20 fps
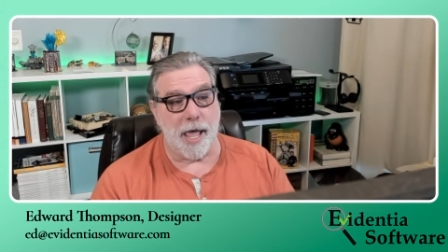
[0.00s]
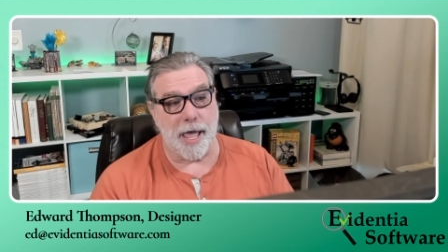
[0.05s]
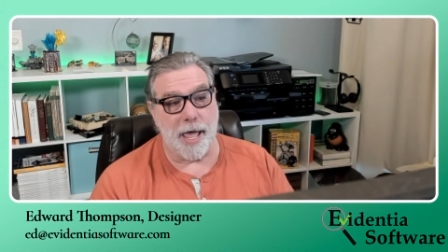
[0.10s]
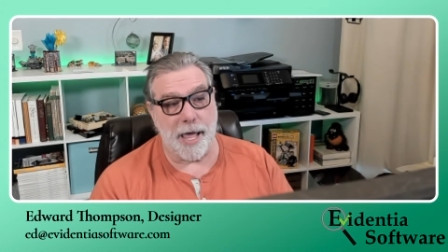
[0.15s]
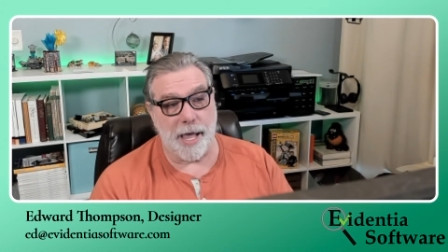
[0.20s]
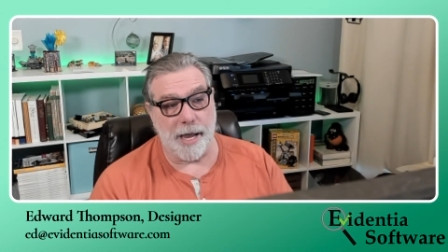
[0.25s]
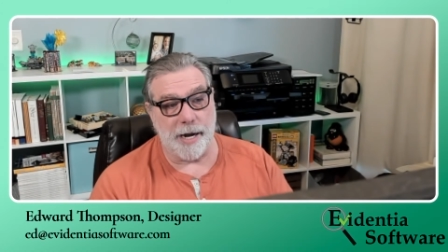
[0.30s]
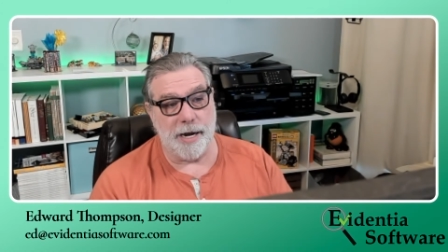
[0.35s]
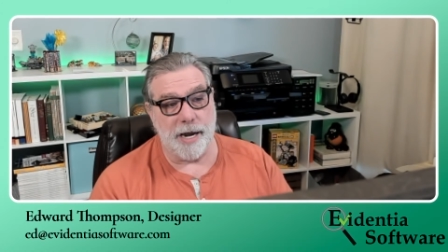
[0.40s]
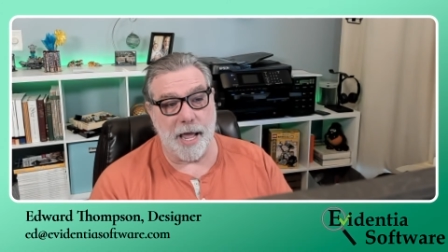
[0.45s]

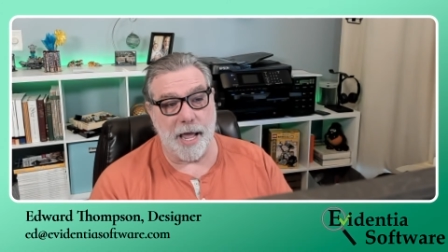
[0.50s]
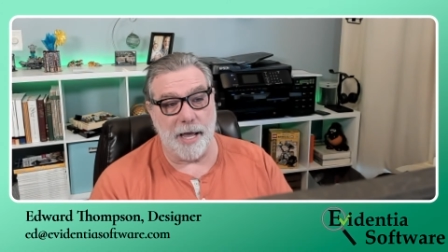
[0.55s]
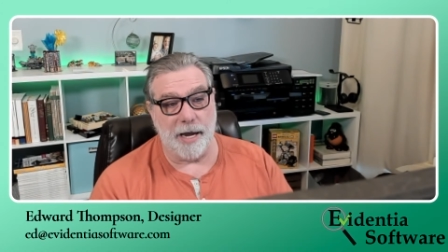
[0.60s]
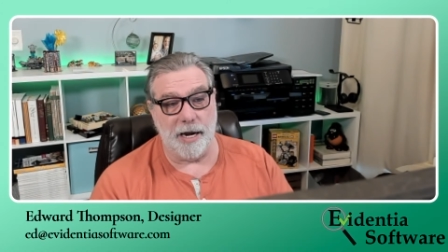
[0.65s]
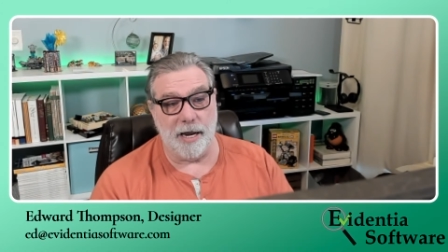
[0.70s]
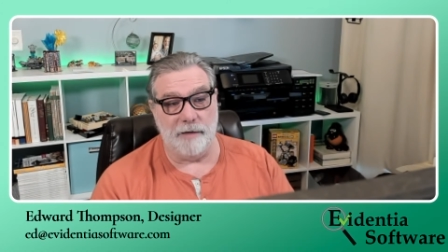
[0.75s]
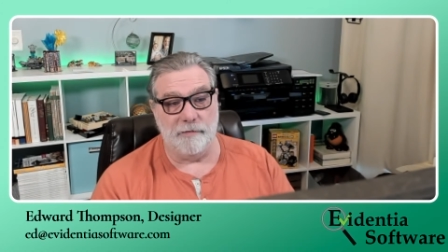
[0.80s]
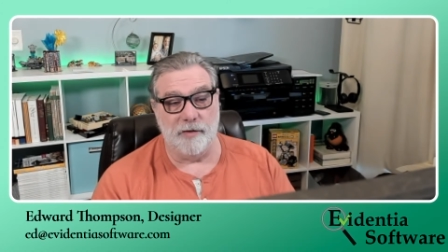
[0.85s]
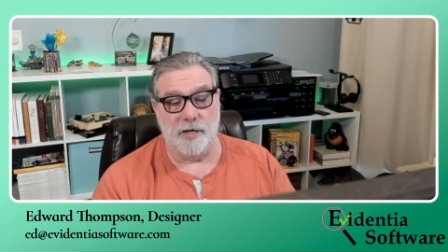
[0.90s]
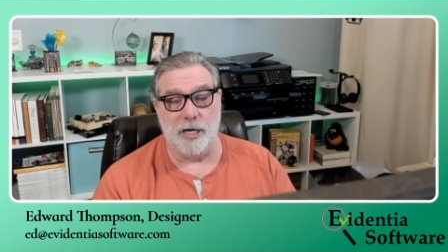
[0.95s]
ed
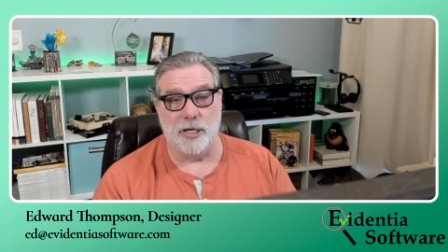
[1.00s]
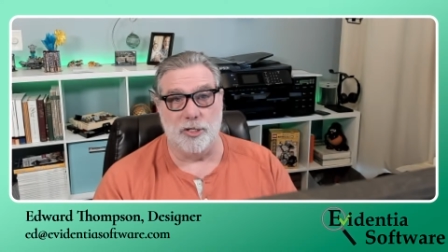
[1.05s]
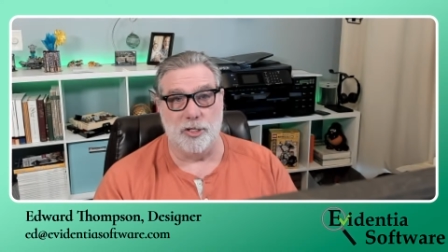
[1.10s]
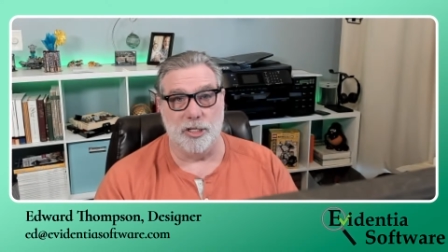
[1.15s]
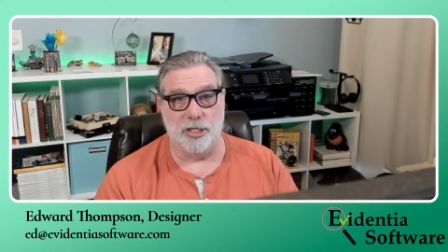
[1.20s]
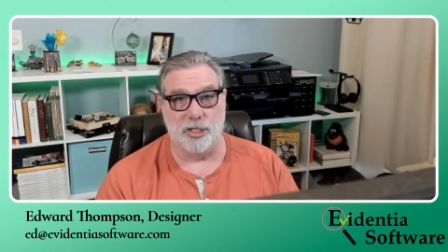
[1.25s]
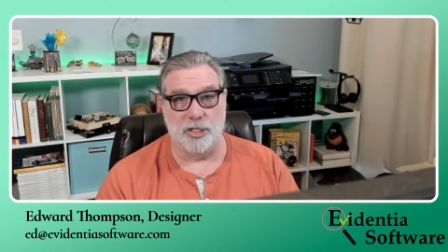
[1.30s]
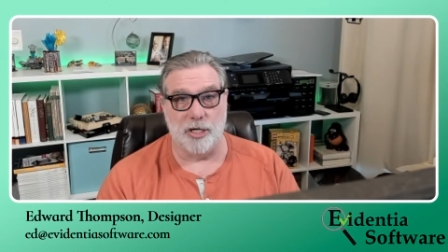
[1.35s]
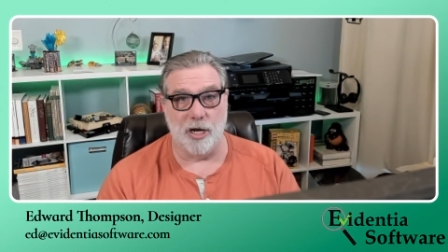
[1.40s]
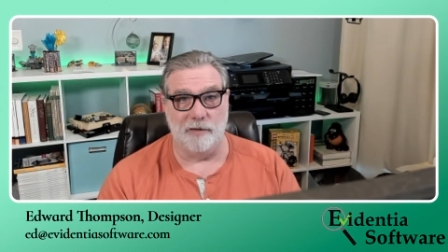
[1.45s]
at
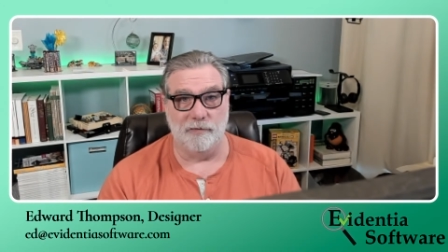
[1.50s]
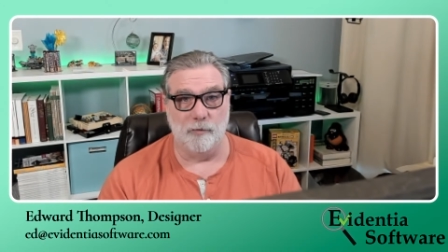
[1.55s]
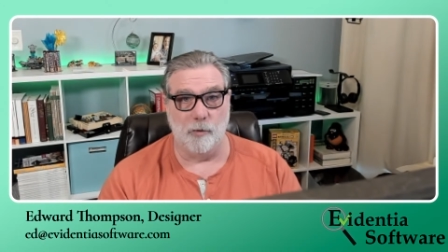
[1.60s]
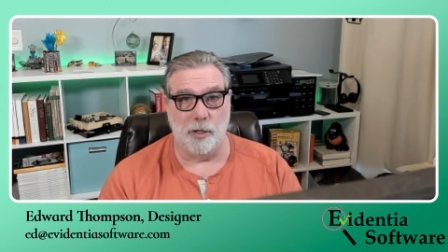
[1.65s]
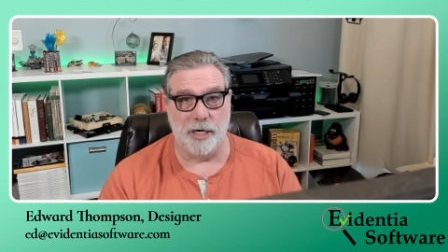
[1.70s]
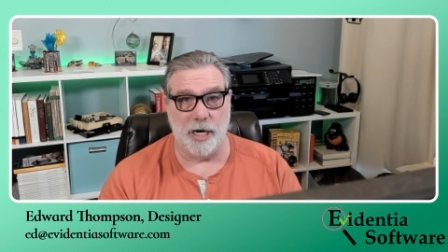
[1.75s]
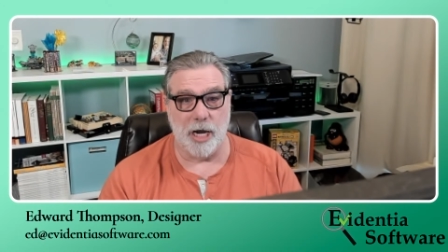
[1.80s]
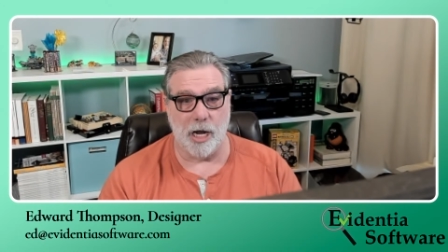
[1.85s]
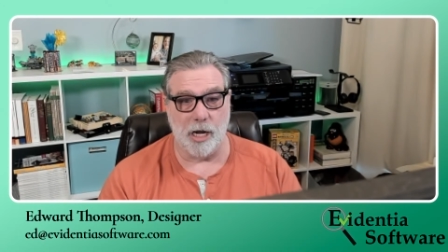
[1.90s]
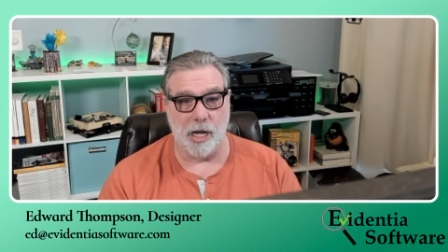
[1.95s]

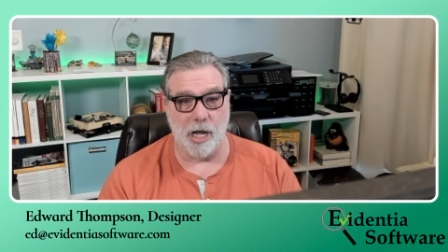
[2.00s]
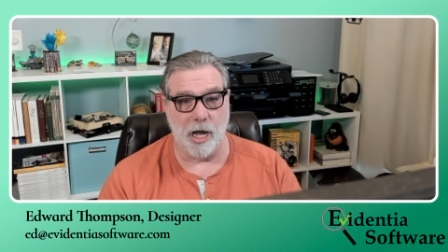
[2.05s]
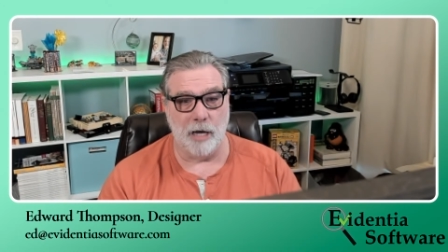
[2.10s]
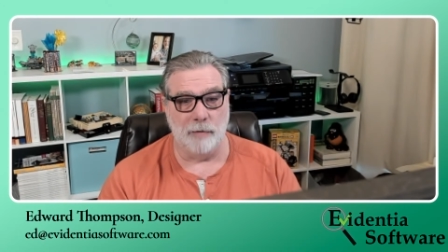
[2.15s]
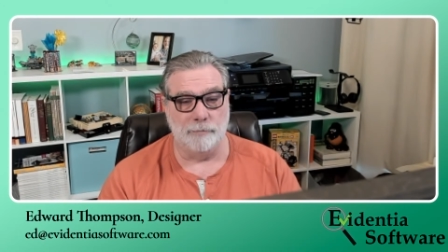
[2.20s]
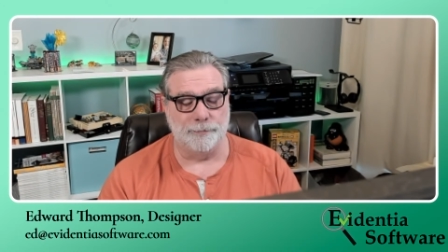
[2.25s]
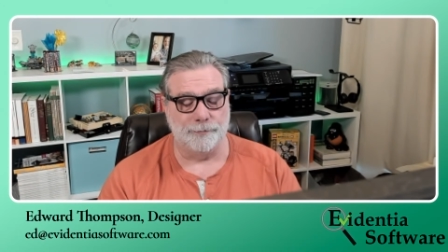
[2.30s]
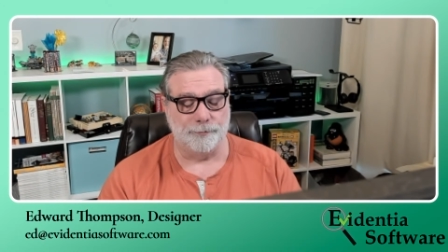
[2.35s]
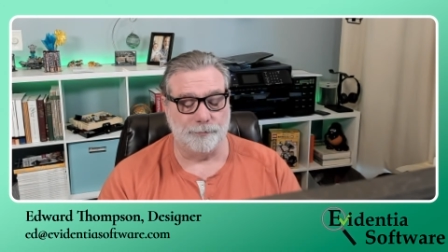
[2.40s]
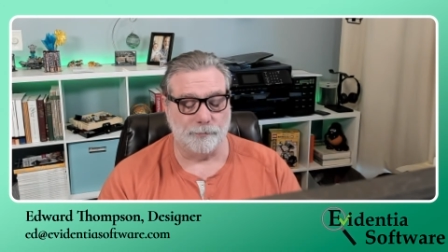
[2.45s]

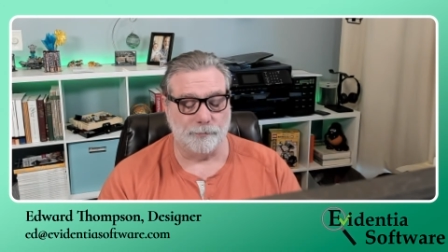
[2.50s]
evidentiasoftware.com.